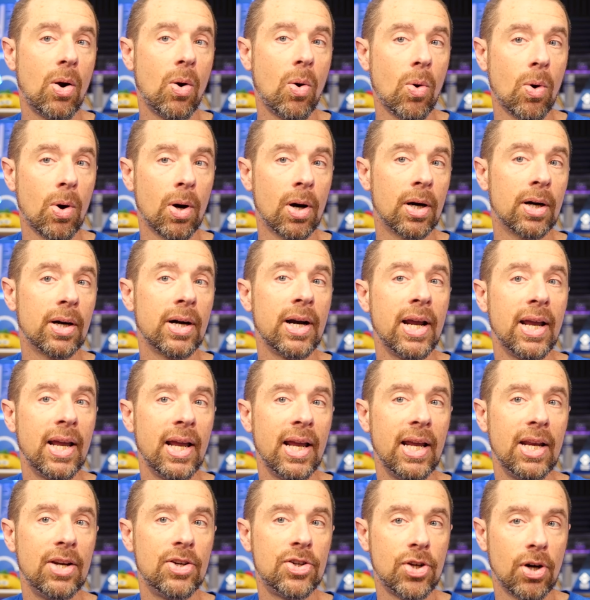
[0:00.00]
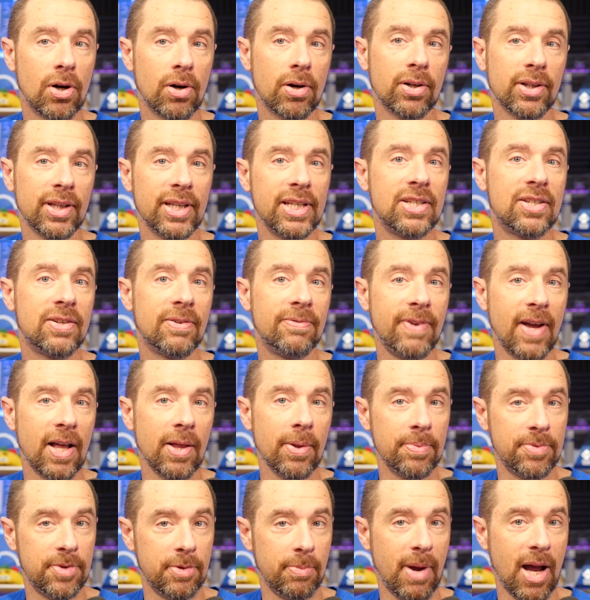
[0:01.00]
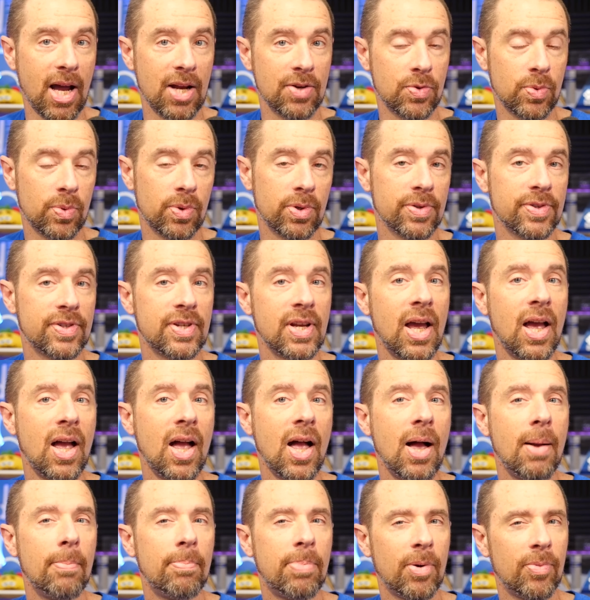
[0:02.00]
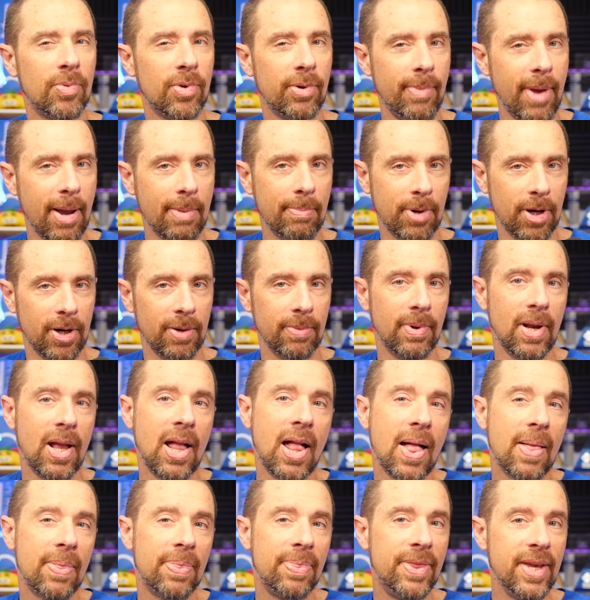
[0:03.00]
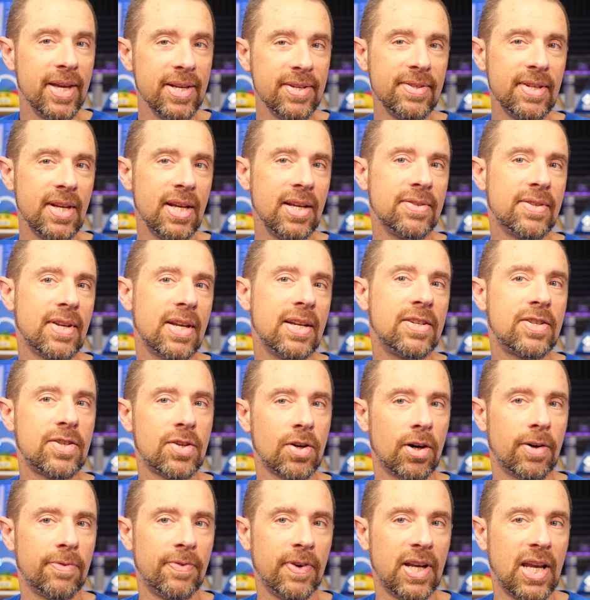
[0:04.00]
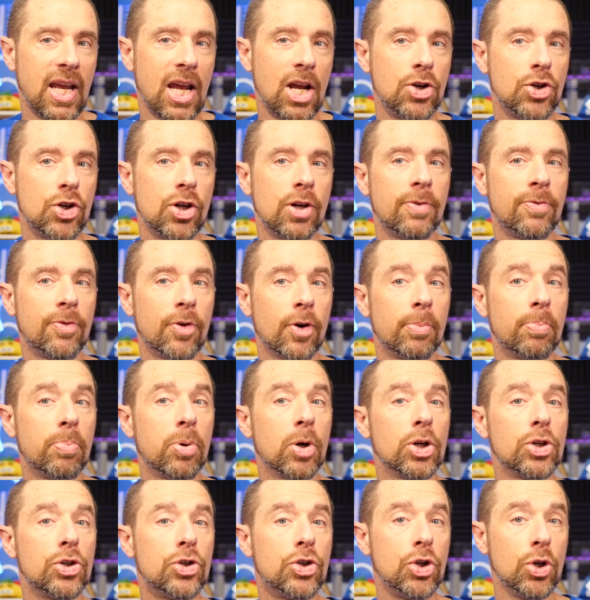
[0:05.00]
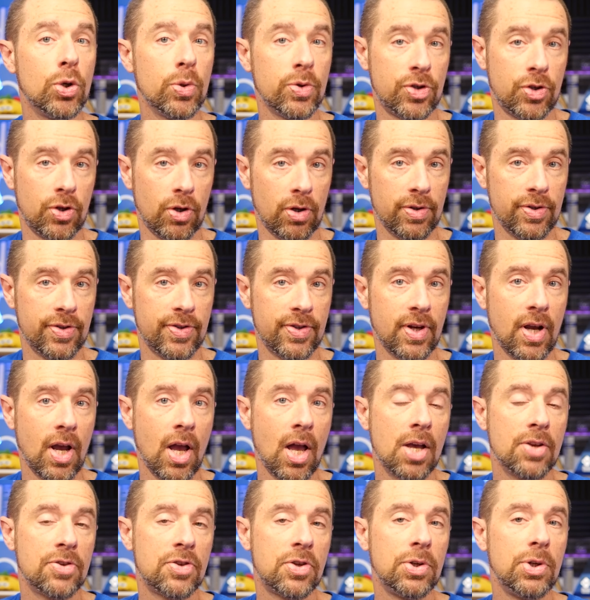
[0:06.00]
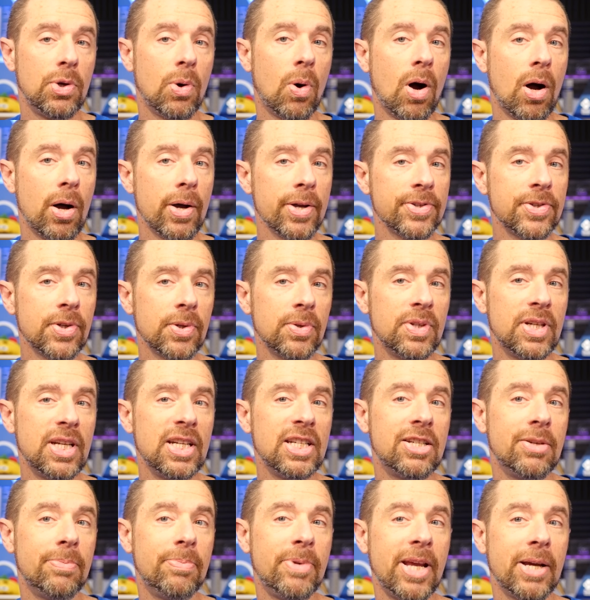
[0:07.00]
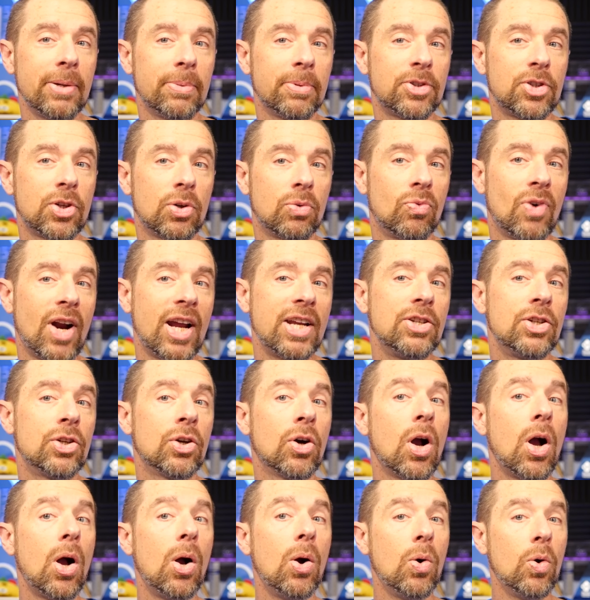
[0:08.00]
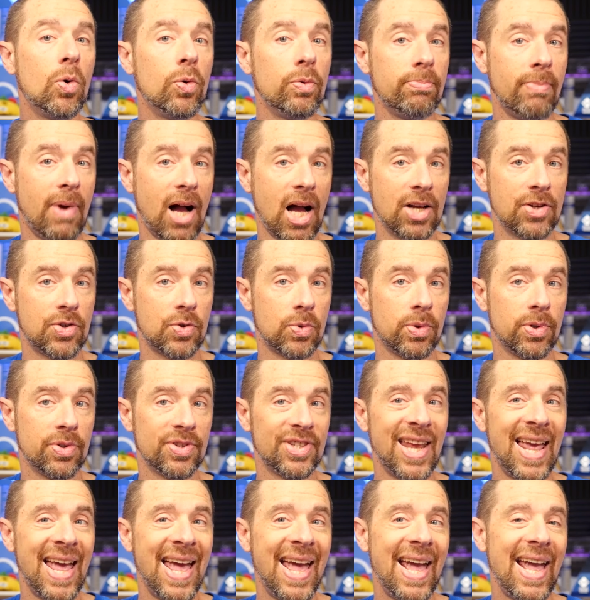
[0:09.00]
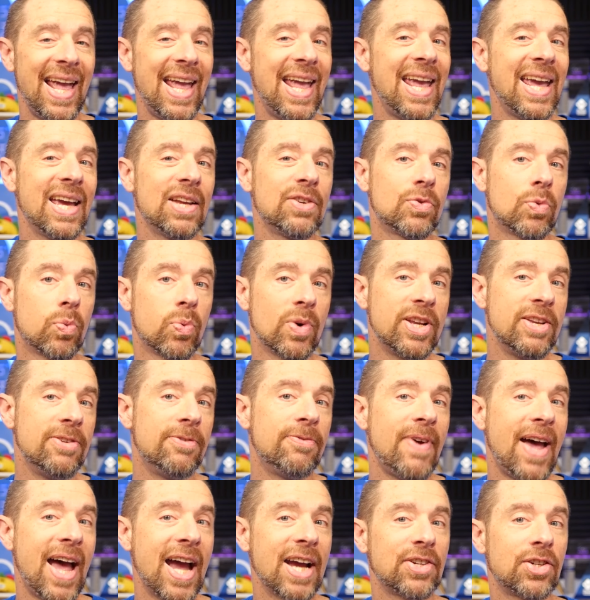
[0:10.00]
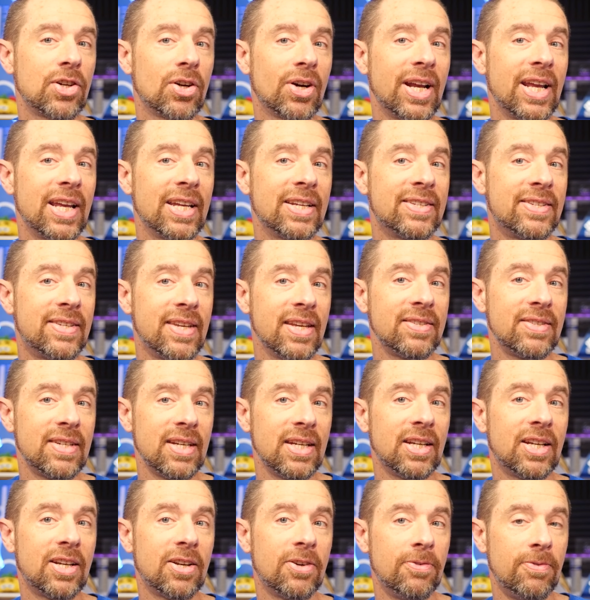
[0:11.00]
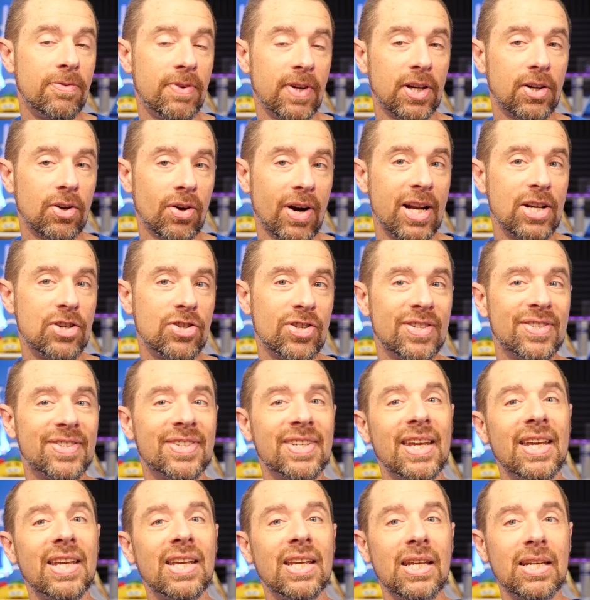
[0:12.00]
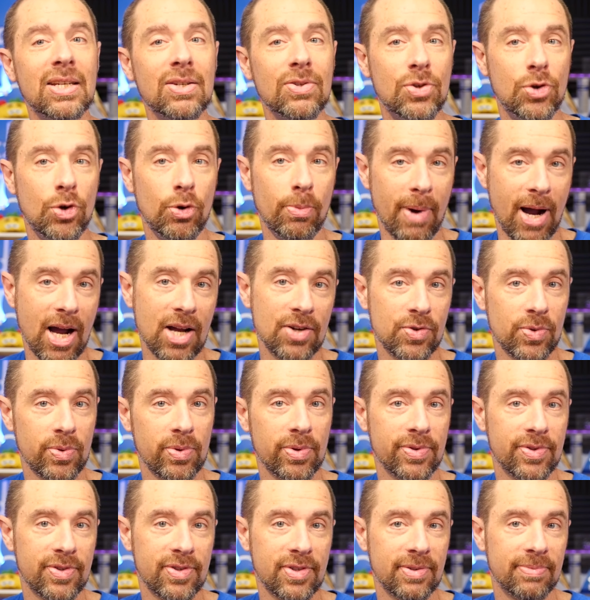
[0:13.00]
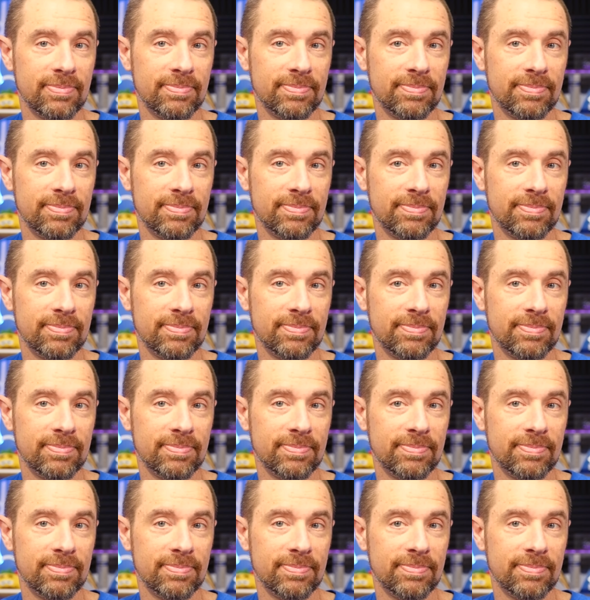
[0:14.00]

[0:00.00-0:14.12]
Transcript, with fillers: or internally developed modules. But remember, this is a certification for producers, so you also need to be able to write your own modules and refactor existing configurations into modules.